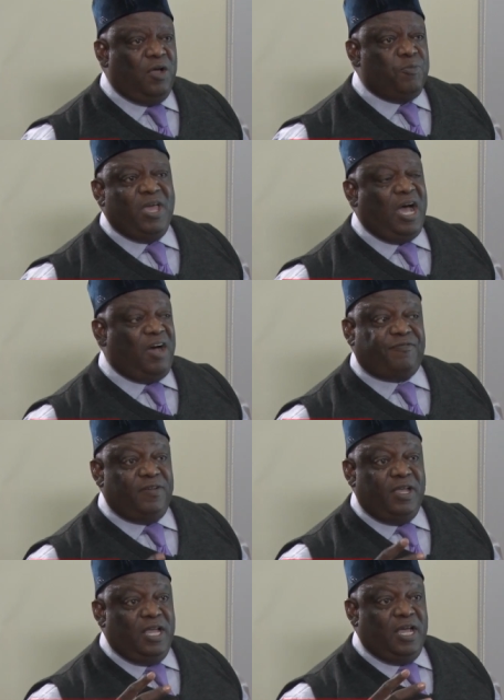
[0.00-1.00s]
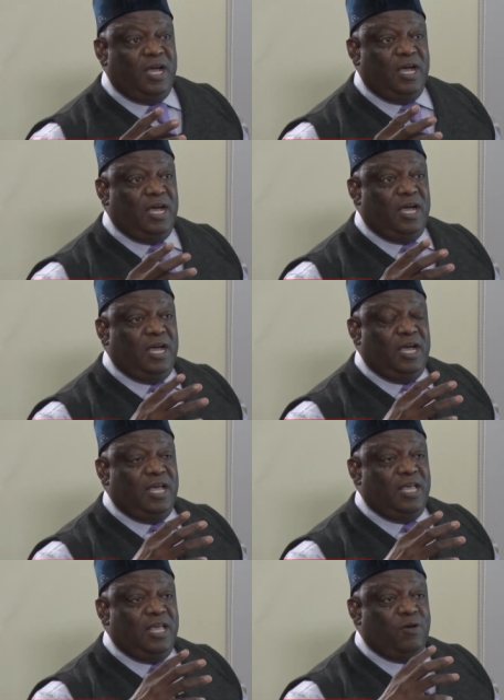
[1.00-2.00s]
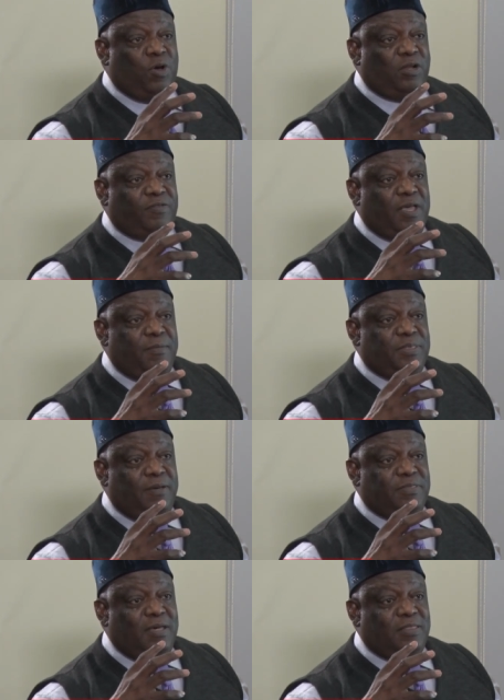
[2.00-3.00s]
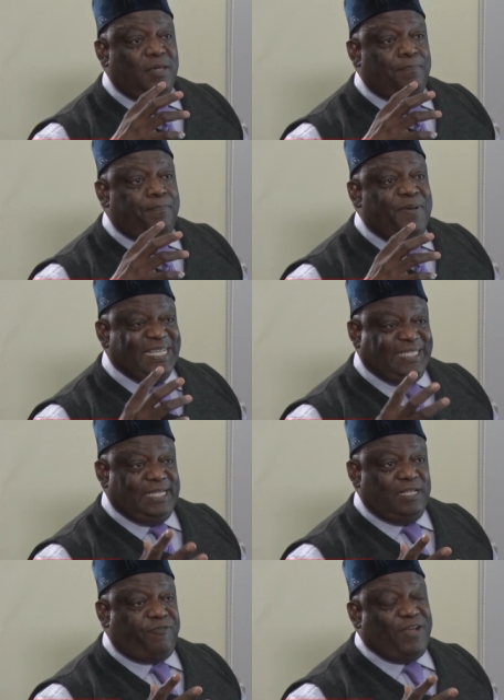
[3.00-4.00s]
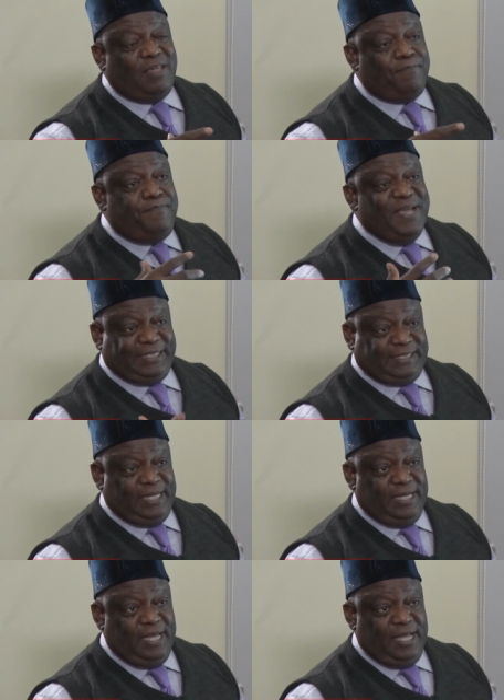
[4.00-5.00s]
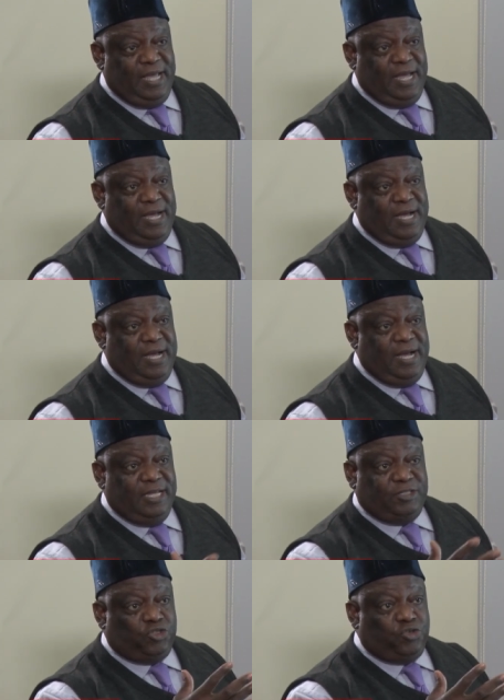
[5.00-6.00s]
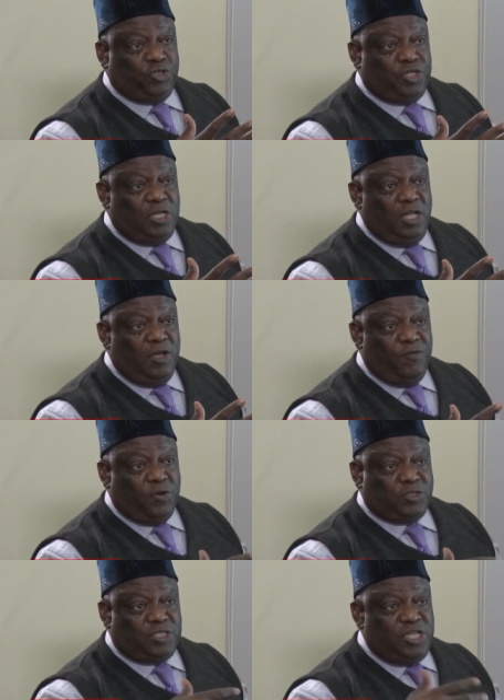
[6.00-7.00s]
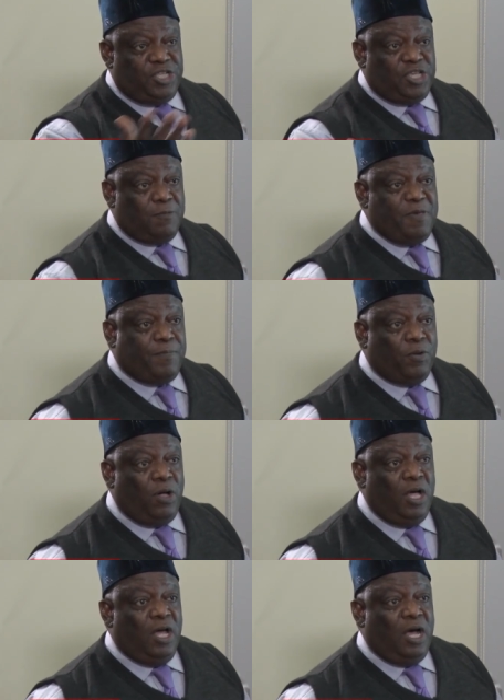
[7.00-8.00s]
We have one of the best, in fact, the best institution for teaching people